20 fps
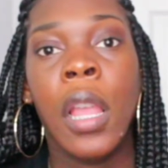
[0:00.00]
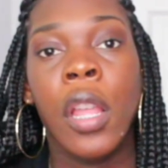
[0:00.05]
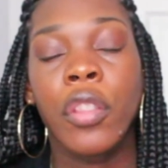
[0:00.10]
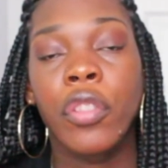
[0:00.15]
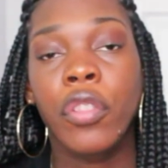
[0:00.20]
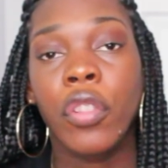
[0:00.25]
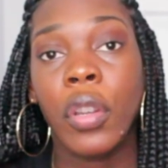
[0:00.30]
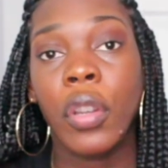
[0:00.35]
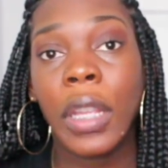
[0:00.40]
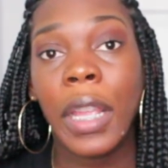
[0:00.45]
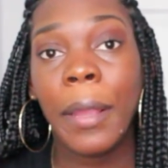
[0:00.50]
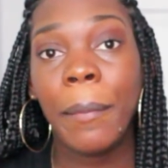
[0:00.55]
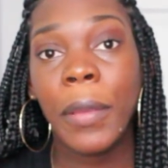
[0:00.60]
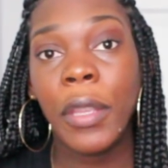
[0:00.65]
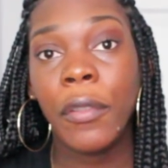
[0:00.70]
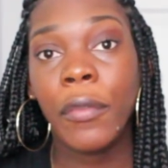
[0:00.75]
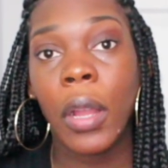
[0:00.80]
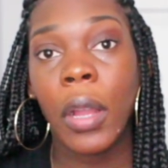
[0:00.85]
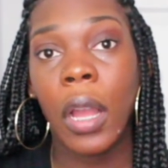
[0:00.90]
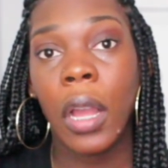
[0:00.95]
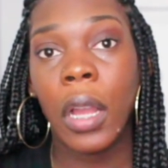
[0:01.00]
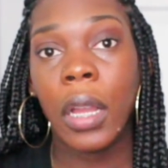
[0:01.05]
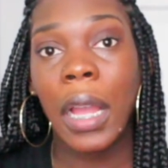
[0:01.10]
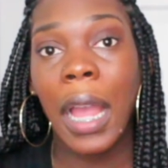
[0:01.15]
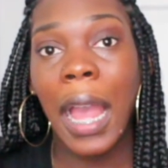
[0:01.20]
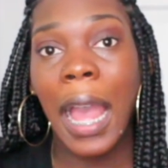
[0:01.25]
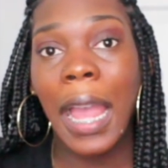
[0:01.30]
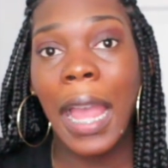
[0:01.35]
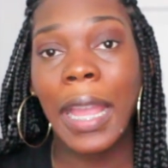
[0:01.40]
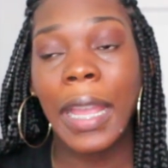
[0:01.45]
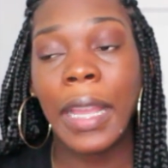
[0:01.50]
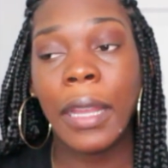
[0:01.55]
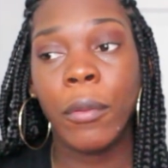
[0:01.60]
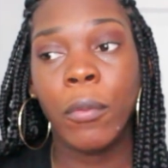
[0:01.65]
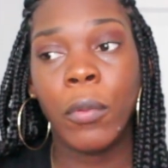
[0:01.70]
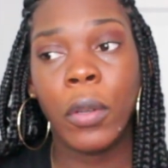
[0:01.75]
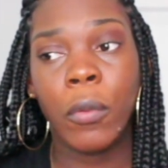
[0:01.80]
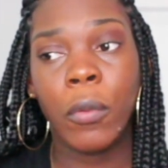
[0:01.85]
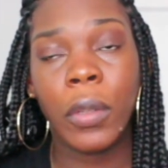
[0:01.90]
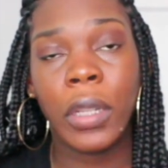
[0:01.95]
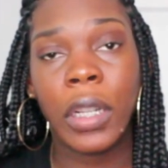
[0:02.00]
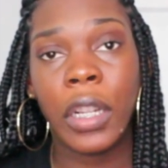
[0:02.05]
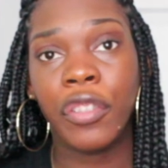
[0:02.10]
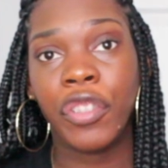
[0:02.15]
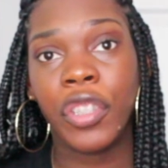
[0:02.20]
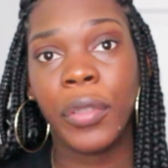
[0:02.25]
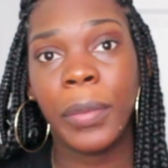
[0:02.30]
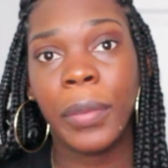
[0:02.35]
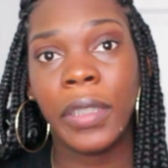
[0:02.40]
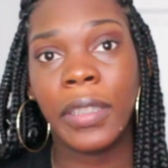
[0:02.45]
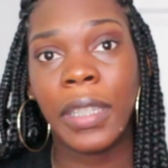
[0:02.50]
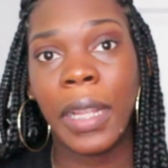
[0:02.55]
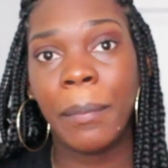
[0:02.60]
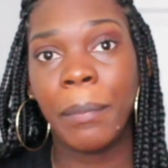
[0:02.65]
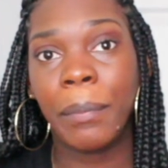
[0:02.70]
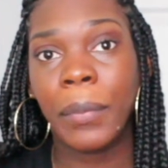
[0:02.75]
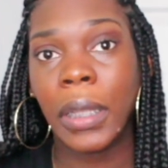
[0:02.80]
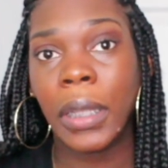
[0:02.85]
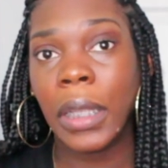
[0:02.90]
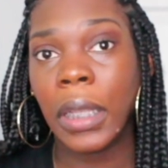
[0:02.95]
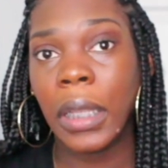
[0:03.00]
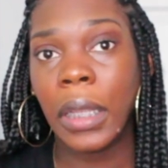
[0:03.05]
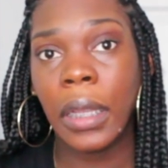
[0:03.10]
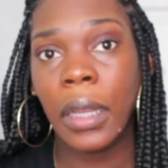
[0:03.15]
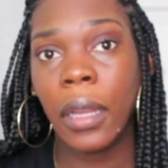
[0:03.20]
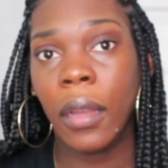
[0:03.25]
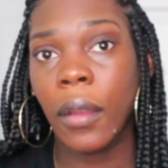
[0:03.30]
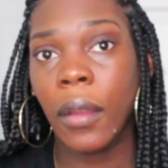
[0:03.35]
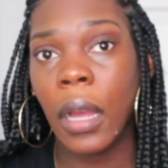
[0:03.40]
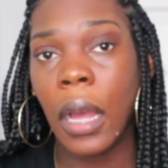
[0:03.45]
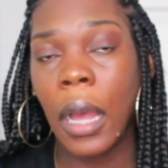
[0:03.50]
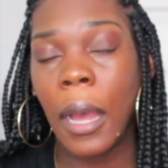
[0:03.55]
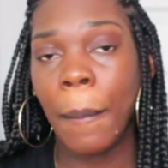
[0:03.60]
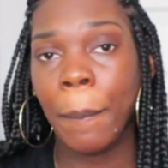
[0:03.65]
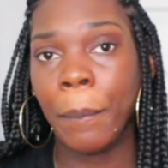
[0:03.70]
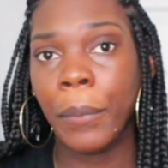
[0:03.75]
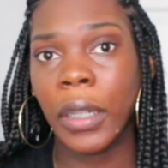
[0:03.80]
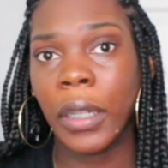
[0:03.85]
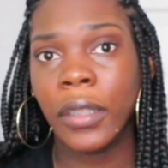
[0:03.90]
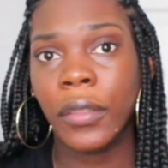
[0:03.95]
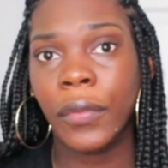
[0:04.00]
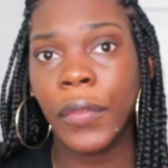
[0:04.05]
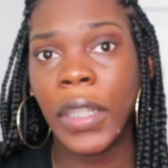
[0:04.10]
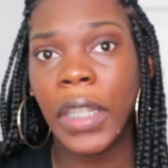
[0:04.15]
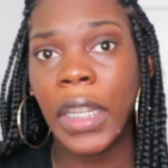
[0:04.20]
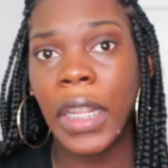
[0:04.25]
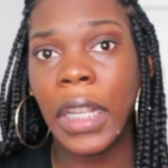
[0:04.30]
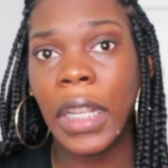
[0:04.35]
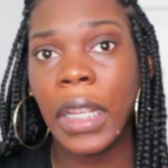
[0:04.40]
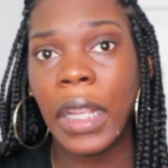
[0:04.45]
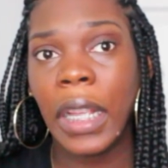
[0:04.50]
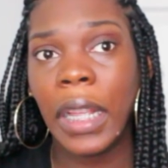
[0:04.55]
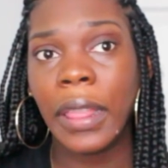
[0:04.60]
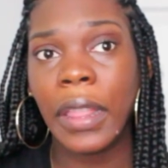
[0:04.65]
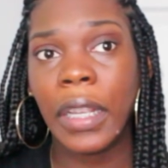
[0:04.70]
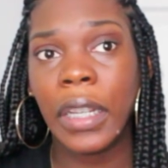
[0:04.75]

Don't get me wrong, I will 100% be breastfeeding.